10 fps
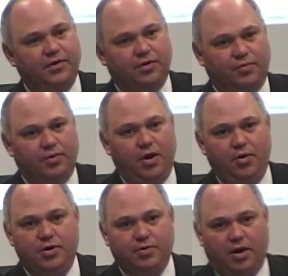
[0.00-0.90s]
the
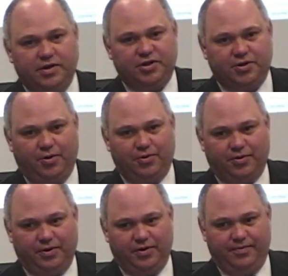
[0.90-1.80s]
road, you're on the shoulder a
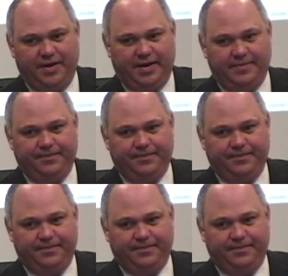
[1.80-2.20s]
little bit.